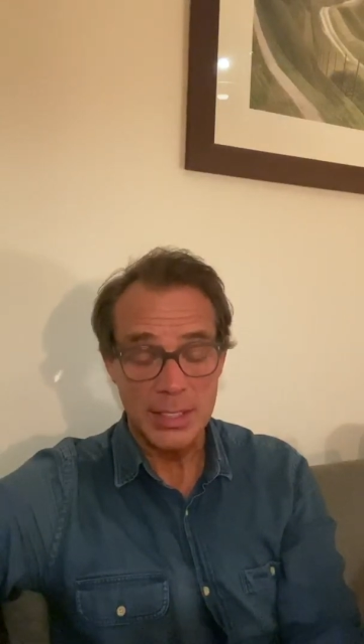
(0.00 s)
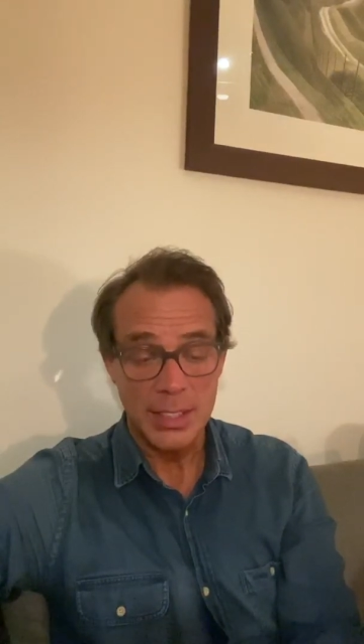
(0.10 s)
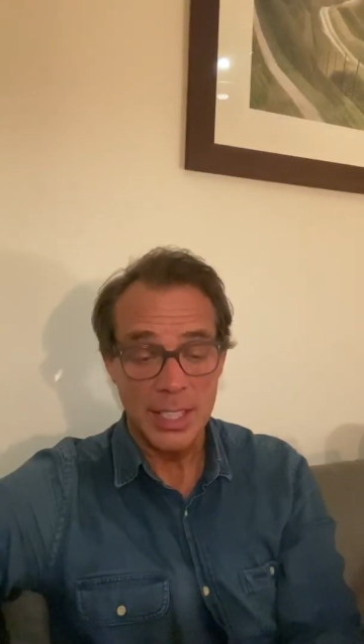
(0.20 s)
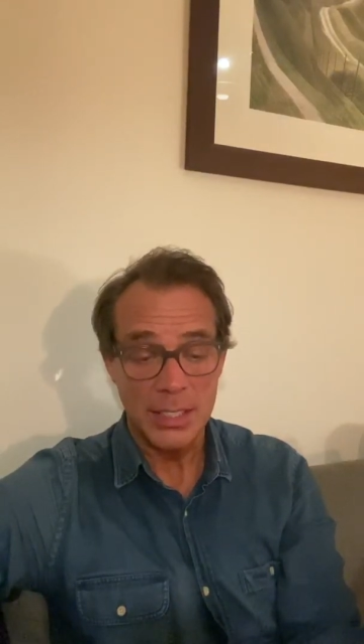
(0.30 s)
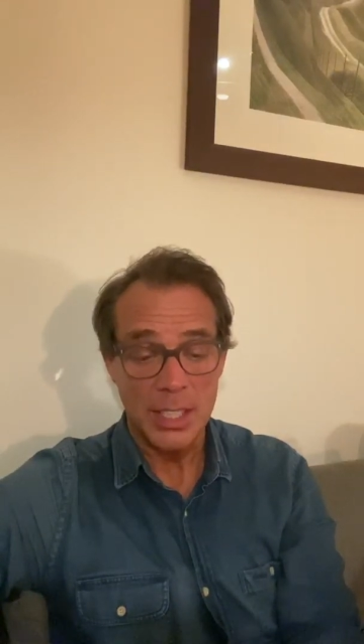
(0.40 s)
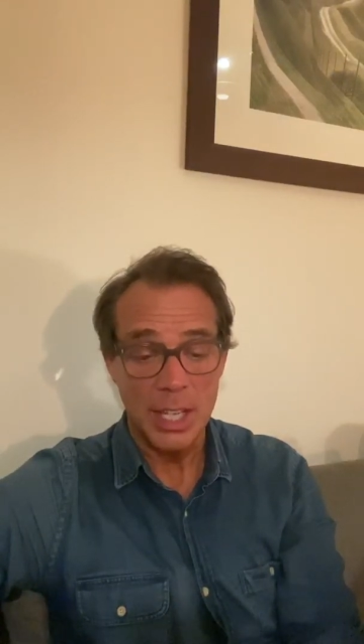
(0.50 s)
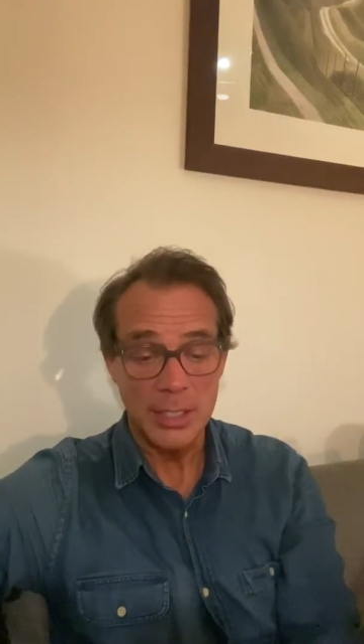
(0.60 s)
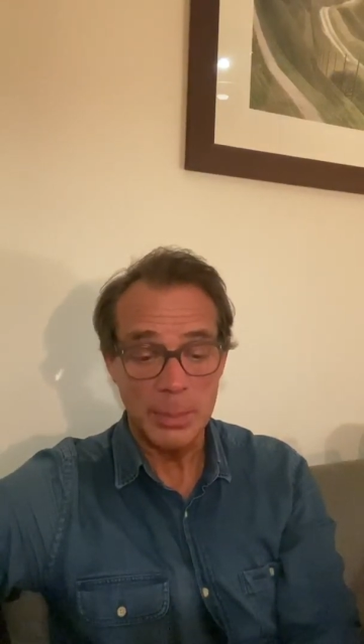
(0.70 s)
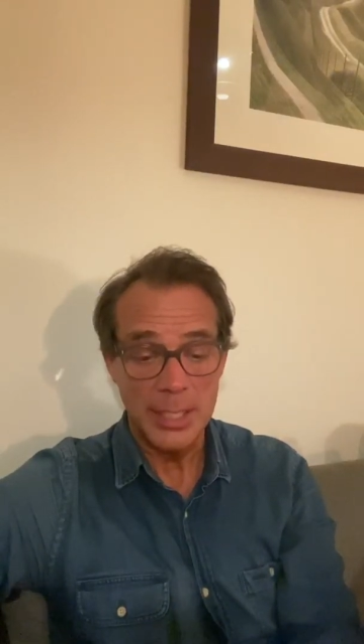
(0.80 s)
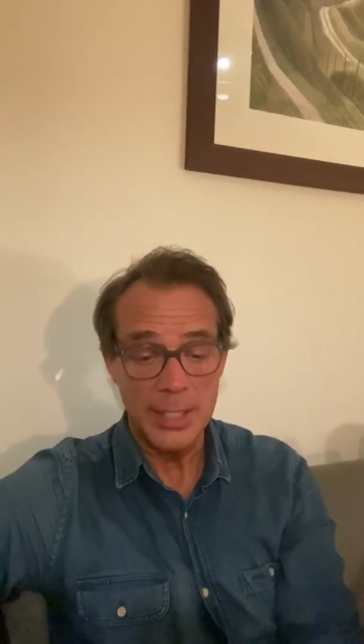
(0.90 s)
I can hardly
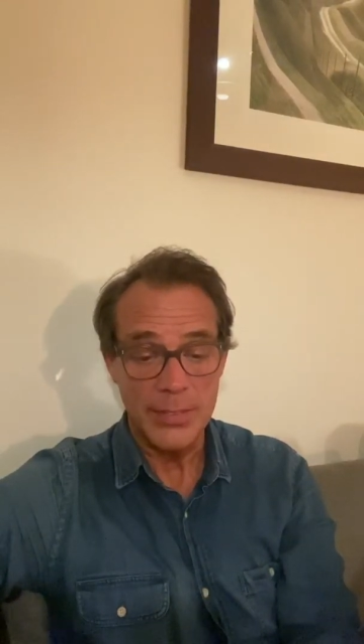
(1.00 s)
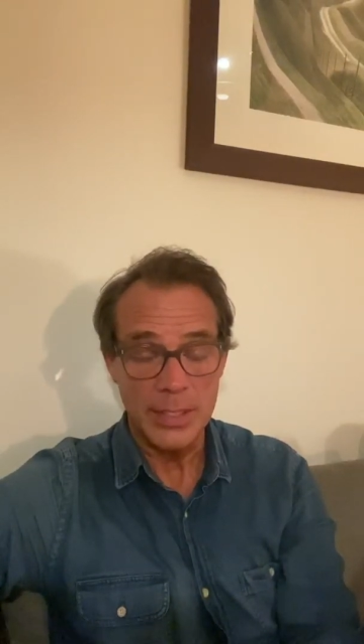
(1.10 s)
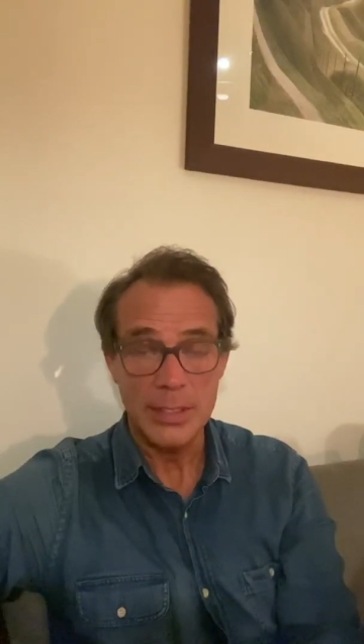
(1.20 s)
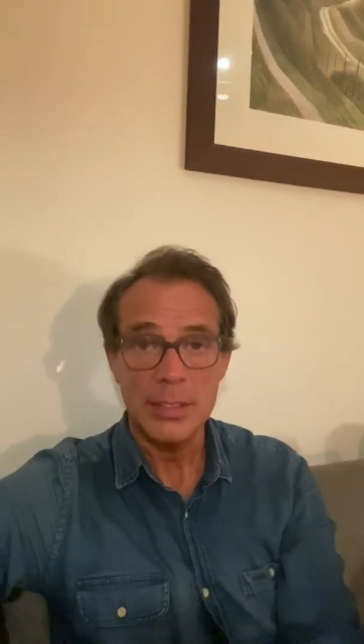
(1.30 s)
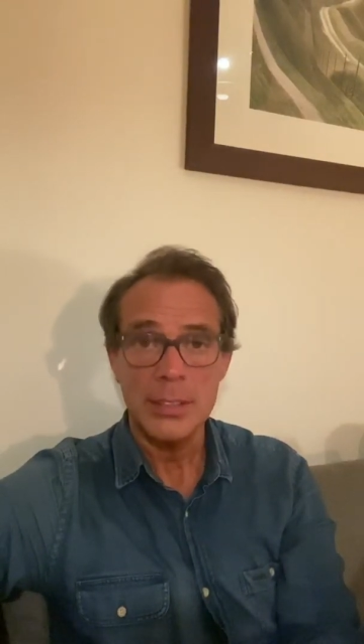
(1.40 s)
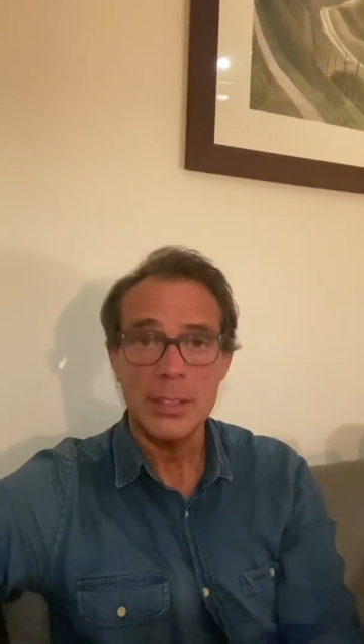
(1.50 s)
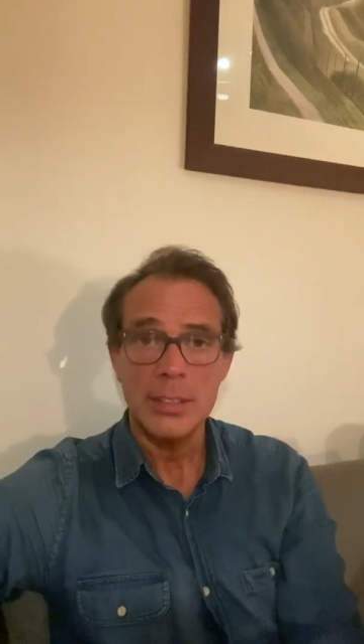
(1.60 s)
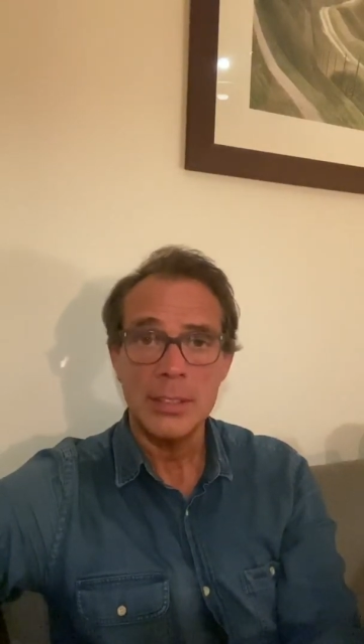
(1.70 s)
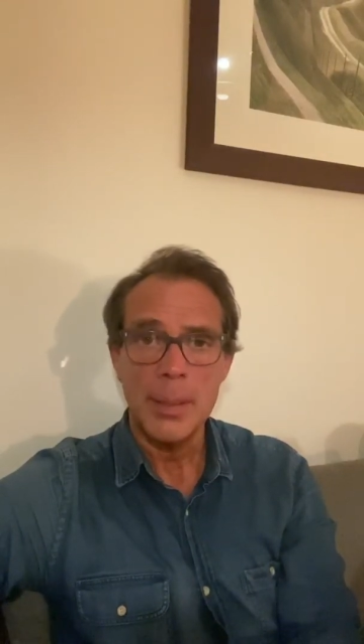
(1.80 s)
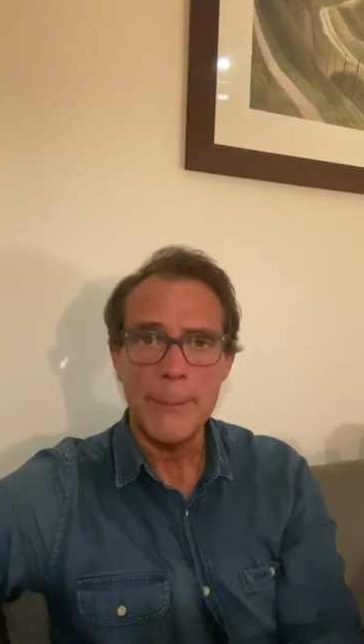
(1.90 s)
believe it.
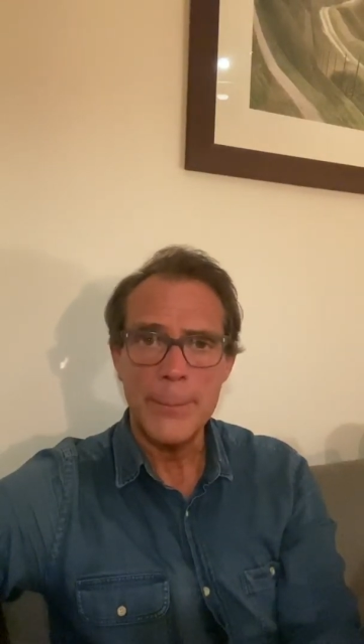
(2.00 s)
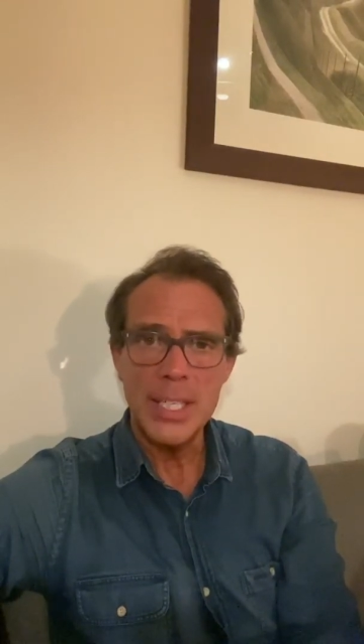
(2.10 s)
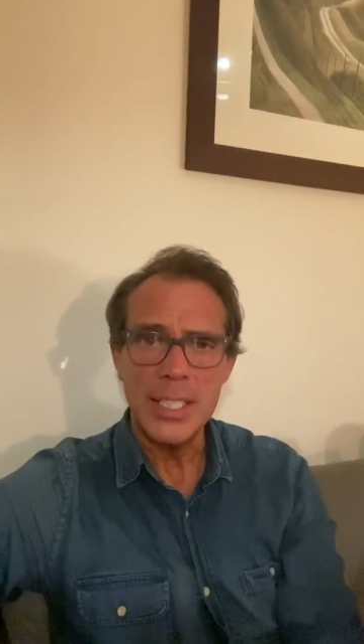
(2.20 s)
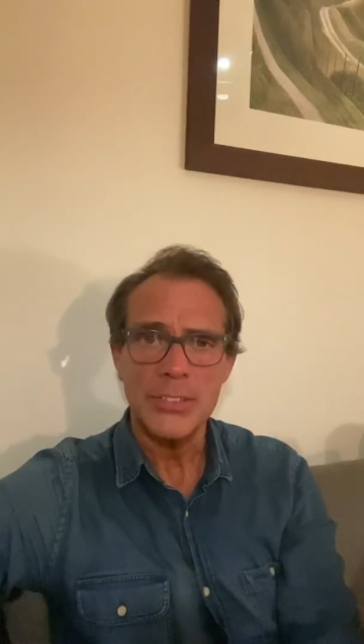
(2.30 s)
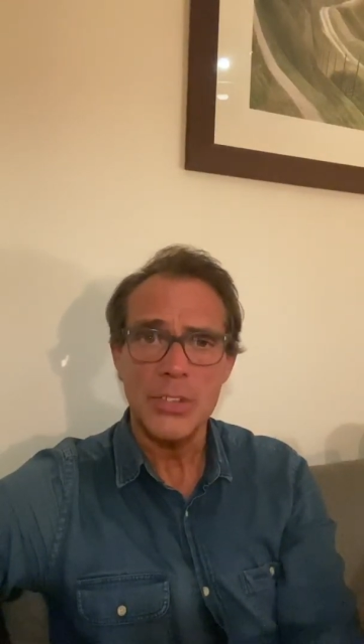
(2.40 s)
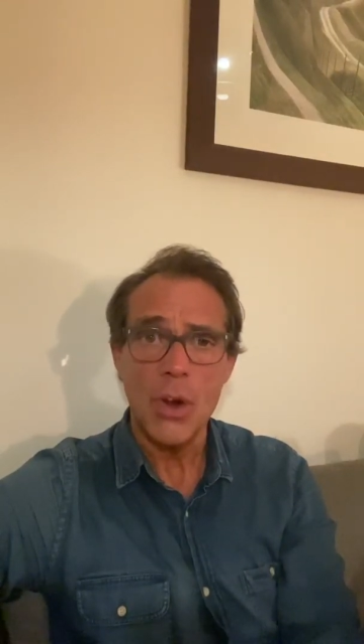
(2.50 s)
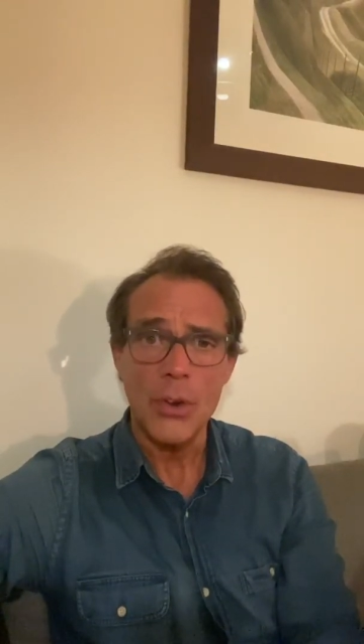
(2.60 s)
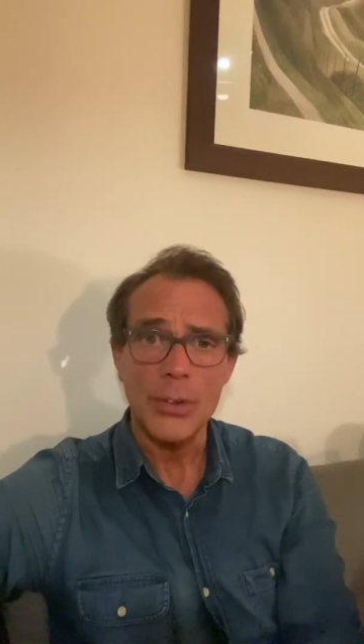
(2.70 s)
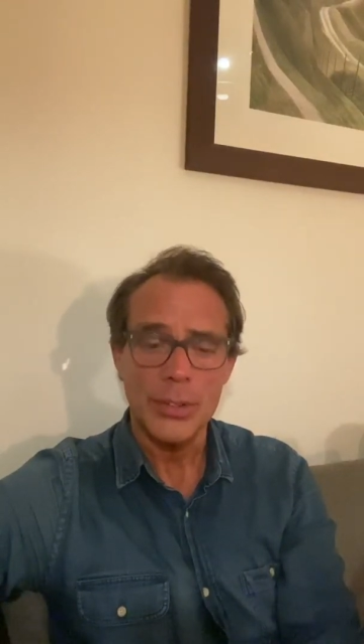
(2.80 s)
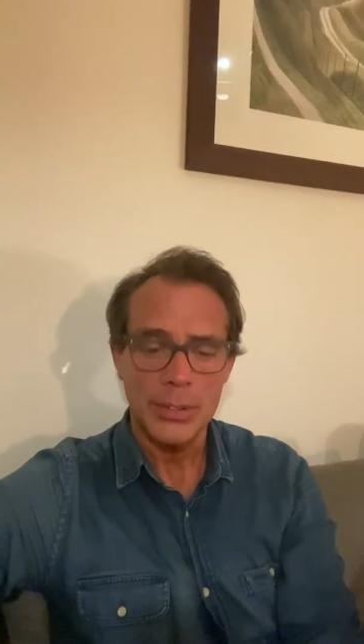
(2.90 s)
Billy has gone.